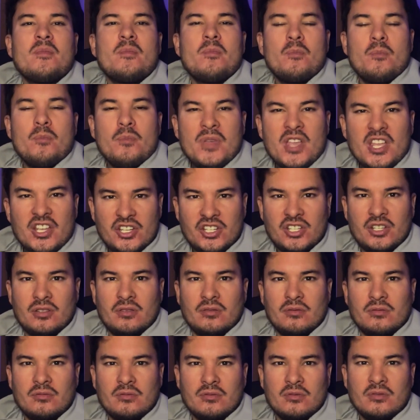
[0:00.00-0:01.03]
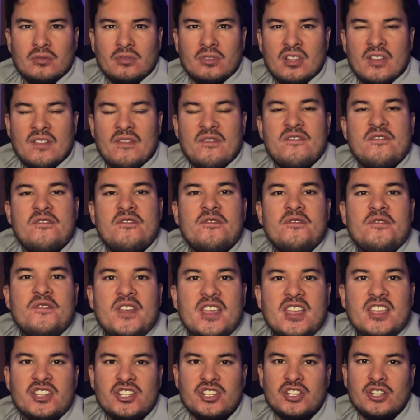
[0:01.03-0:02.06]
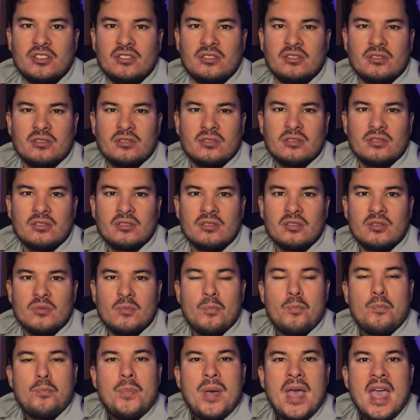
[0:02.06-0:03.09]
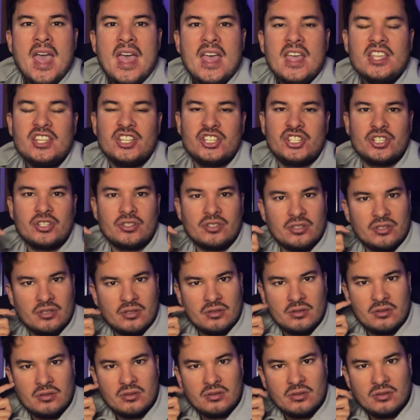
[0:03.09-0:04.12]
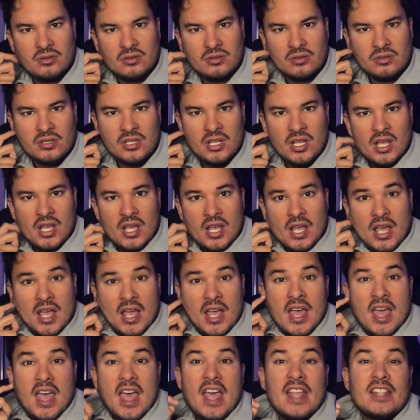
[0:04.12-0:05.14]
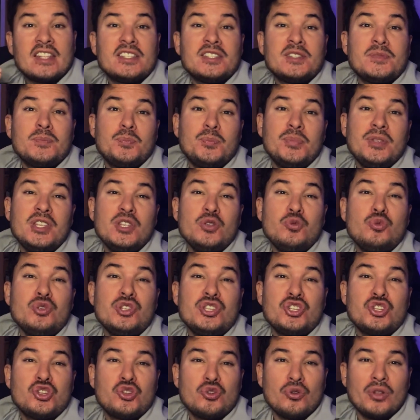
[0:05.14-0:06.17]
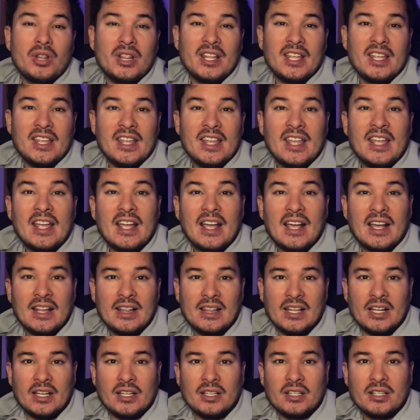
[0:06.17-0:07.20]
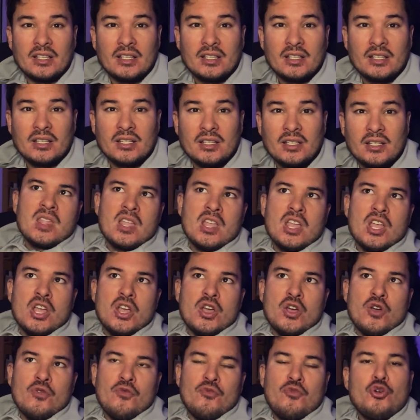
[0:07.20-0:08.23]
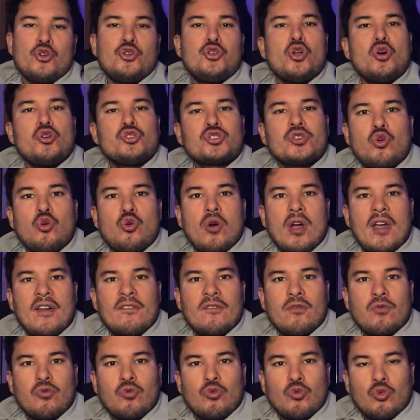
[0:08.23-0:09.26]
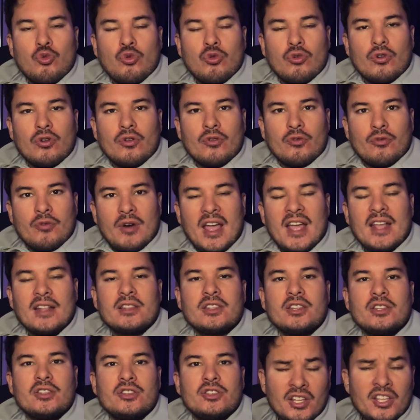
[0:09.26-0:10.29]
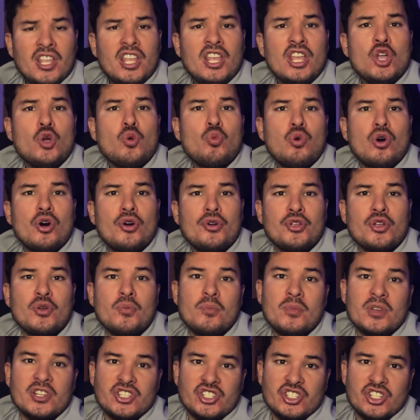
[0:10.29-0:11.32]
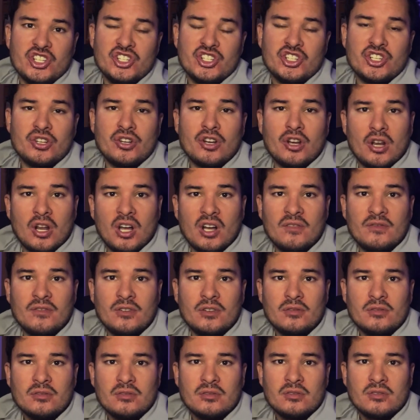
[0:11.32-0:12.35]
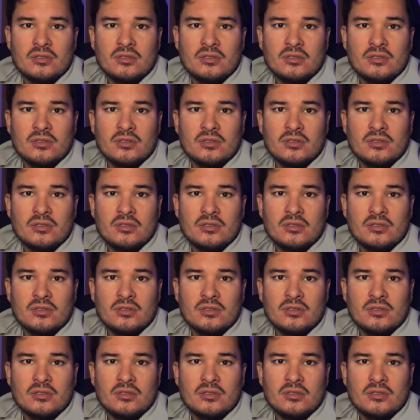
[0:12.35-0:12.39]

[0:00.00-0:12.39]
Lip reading: mission, vision, patience, and spiritually inclined. For those who have read King Warrior Magician Lover,